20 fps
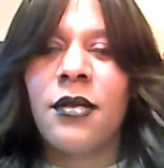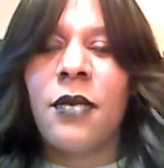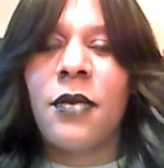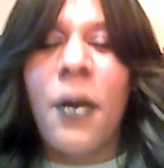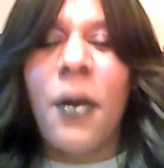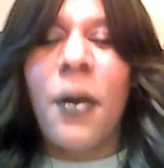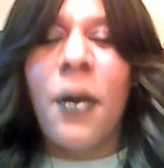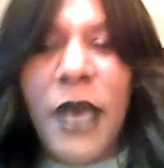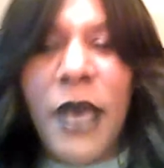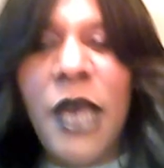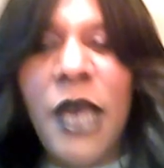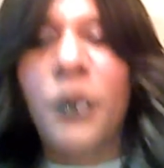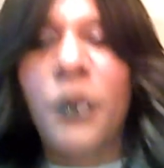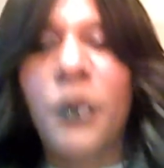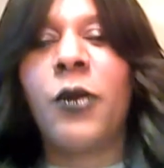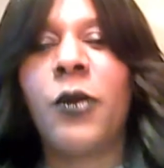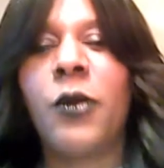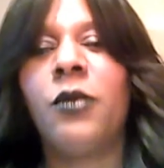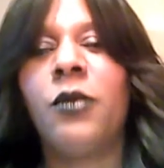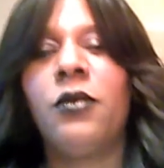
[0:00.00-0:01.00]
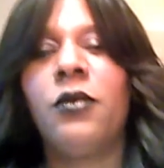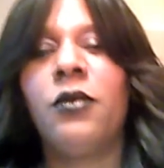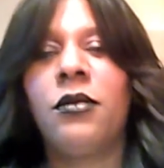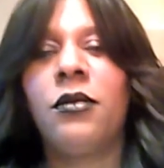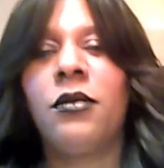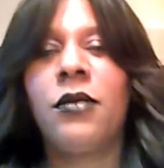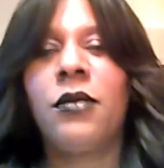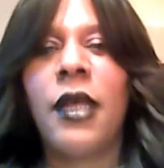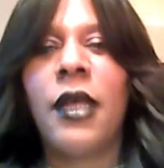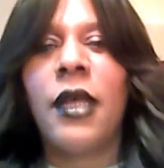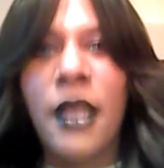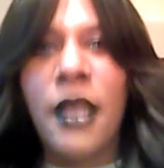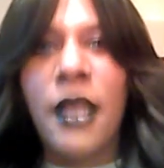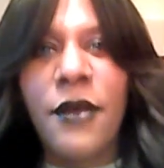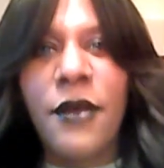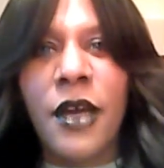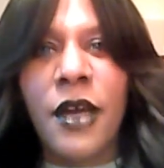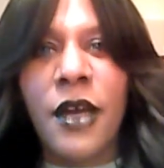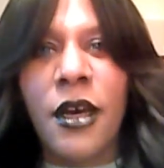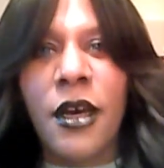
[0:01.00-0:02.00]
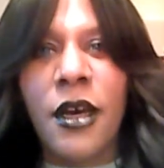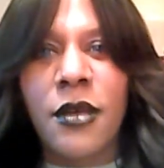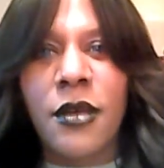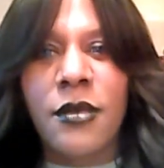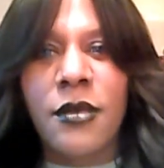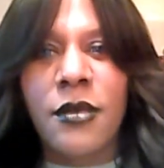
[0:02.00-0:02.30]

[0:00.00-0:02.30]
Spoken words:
My people. I love y'all.